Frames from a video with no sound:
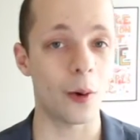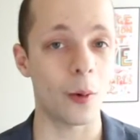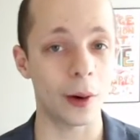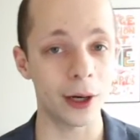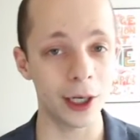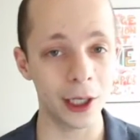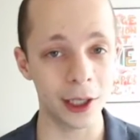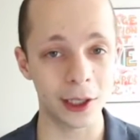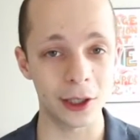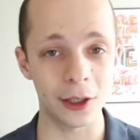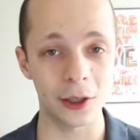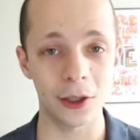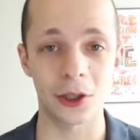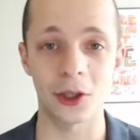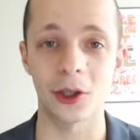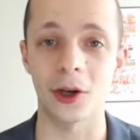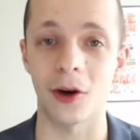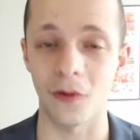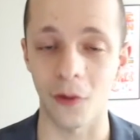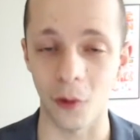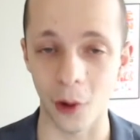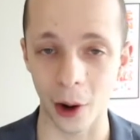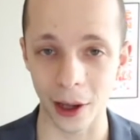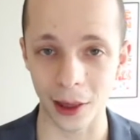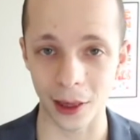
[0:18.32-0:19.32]
what you can do to
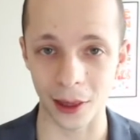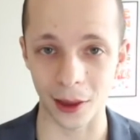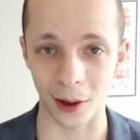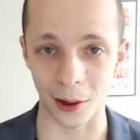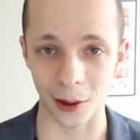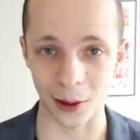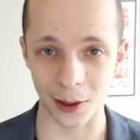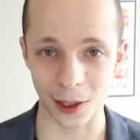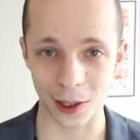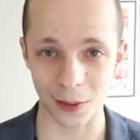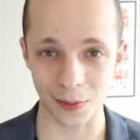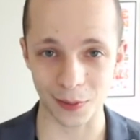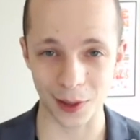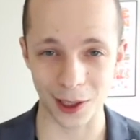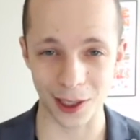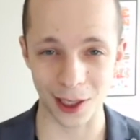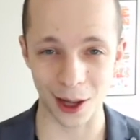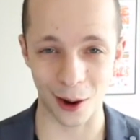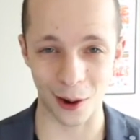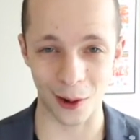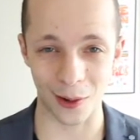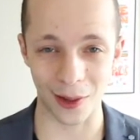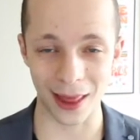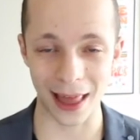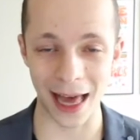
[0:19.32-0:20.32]
avoid those.
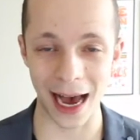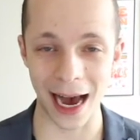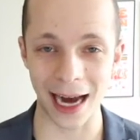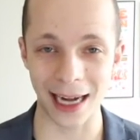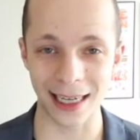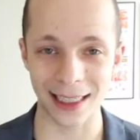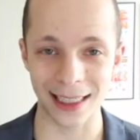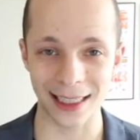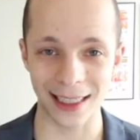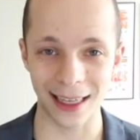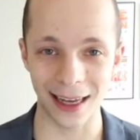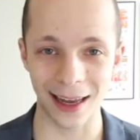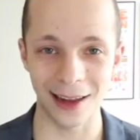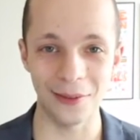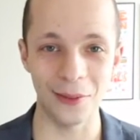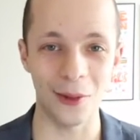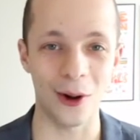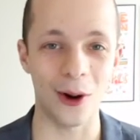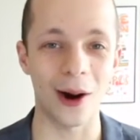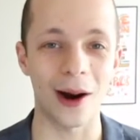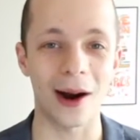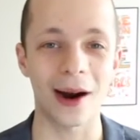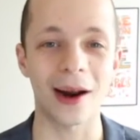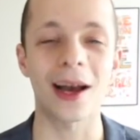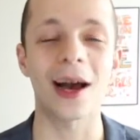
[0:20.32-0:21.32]
So that and
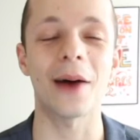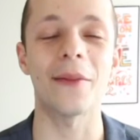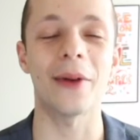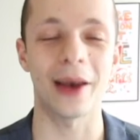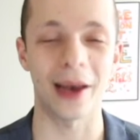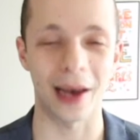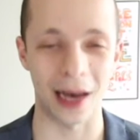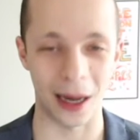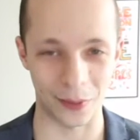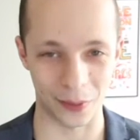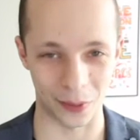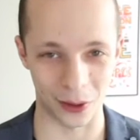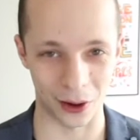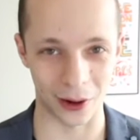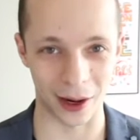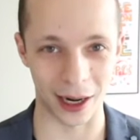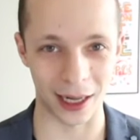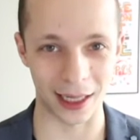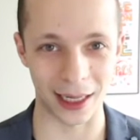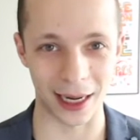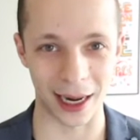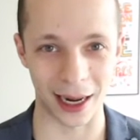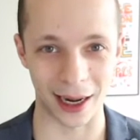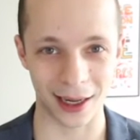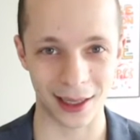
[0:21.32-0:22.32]
more coming up
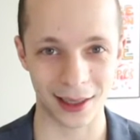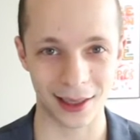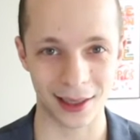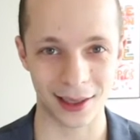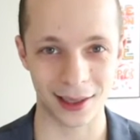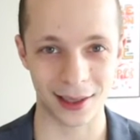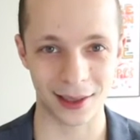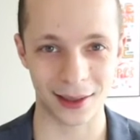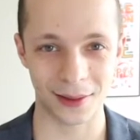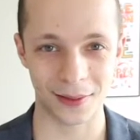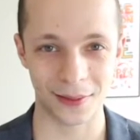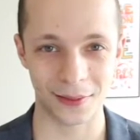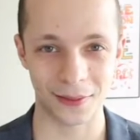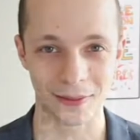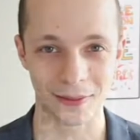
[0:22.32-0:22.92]
right next.